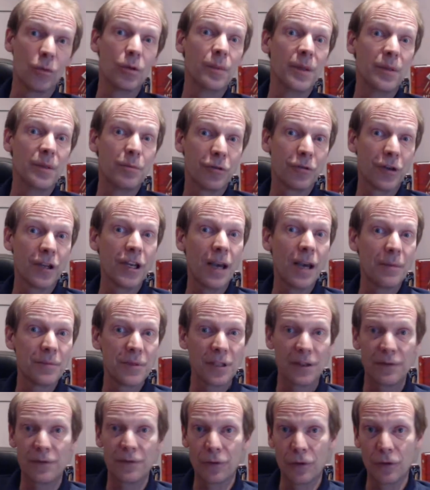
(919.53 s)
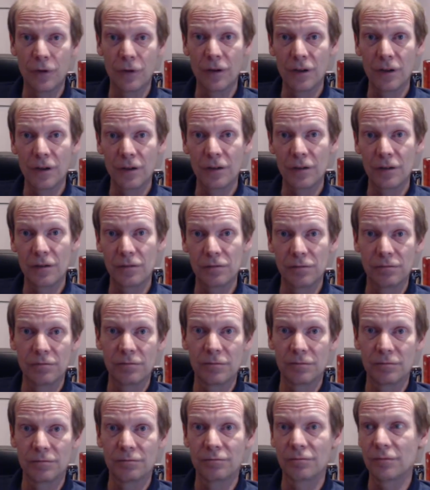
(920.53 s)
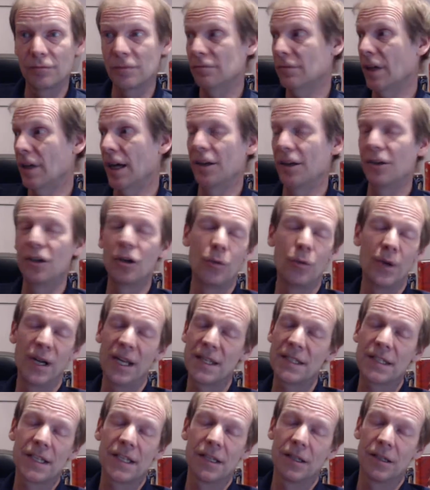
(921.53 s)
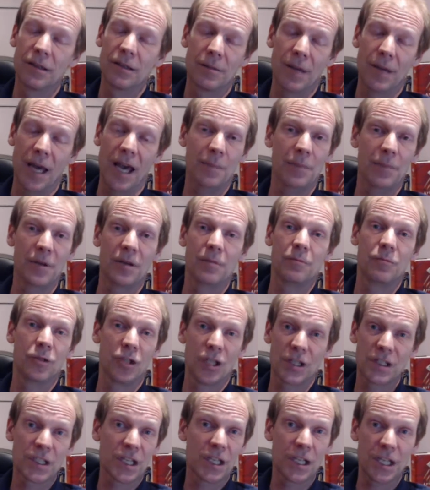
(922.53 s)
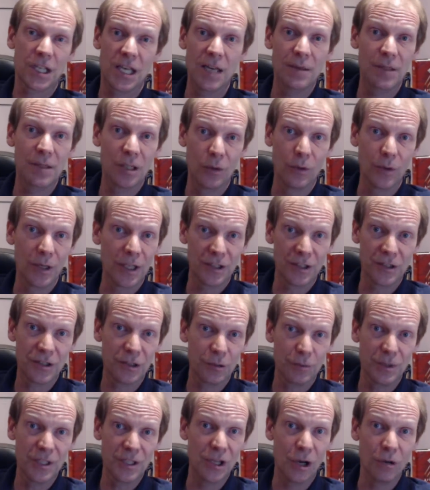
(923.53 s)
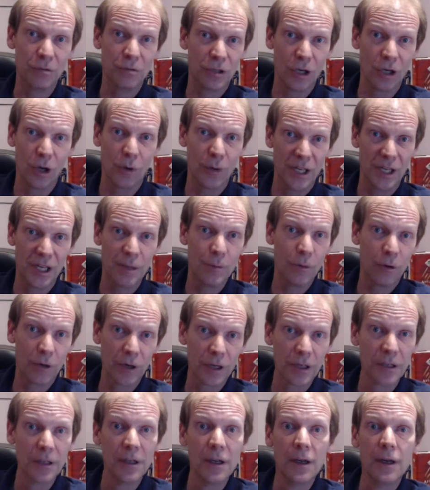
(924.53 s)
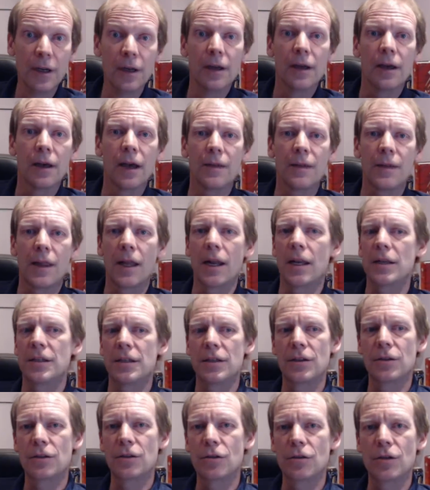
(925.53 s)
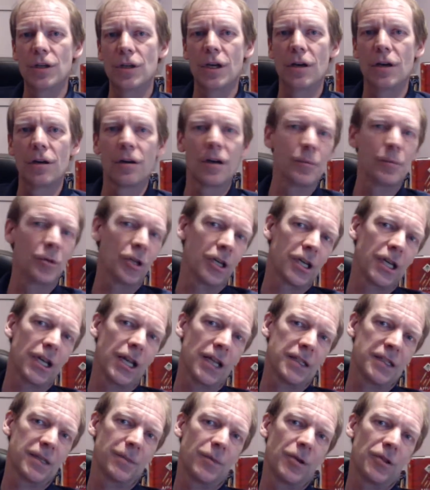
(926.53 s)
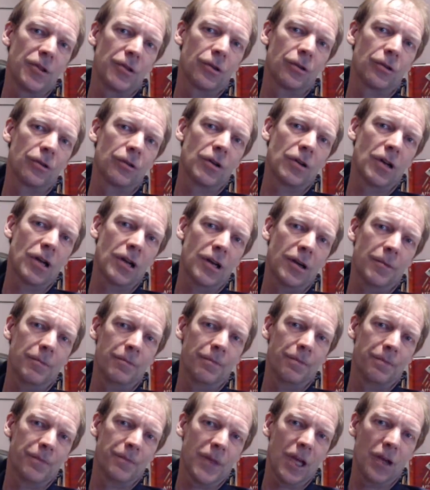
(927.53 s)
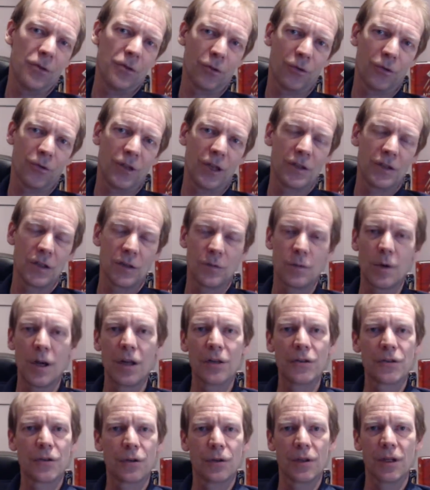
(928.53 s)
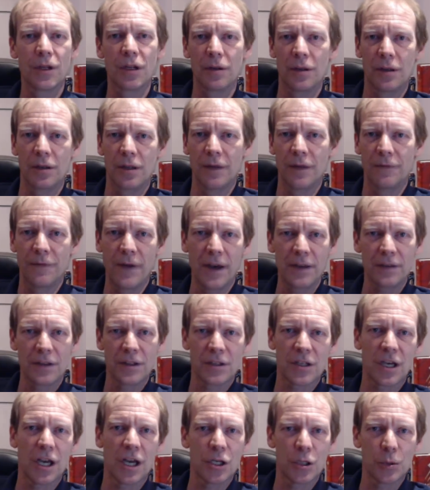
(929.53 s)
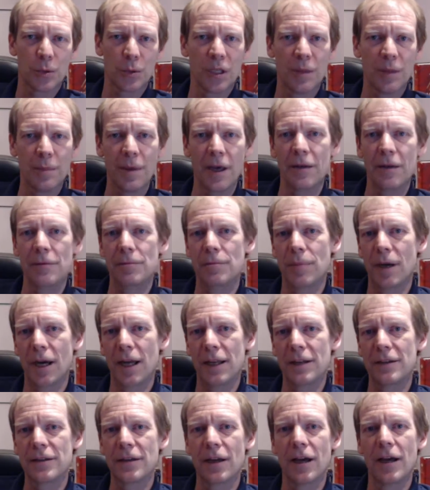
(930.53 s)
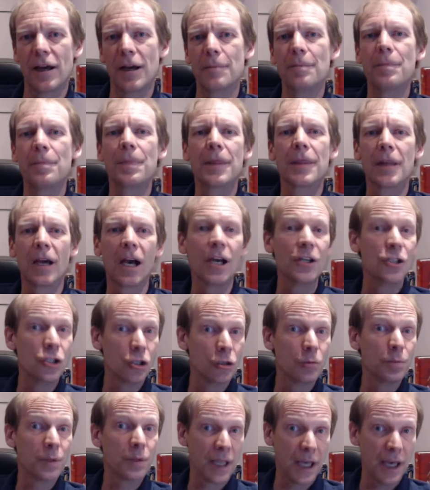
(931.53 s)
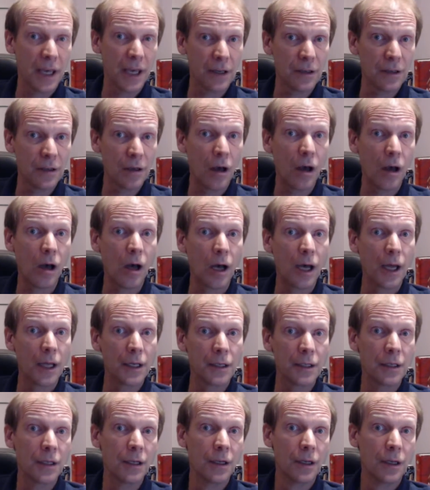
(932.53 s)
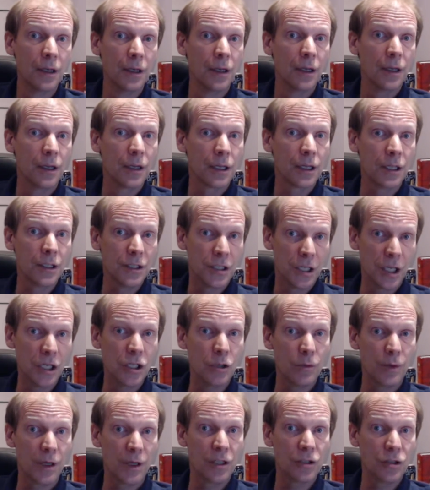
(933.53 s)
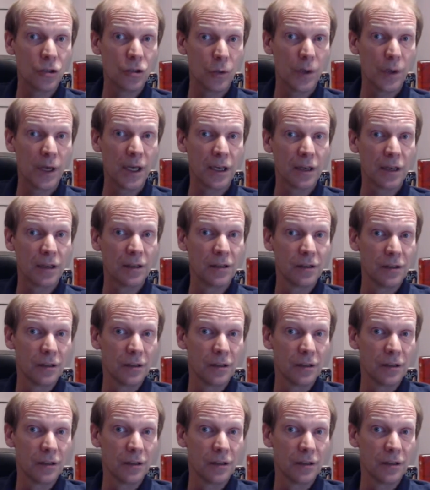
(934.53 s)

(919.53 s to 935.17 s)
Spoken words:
preempted for, I don't know when it's going to happen. We're just going to keep going until we don't go anymore. And then into the new year, I'm looking at some other things as well, so it'll affect the schedule a bit. But I do plan on continuing doing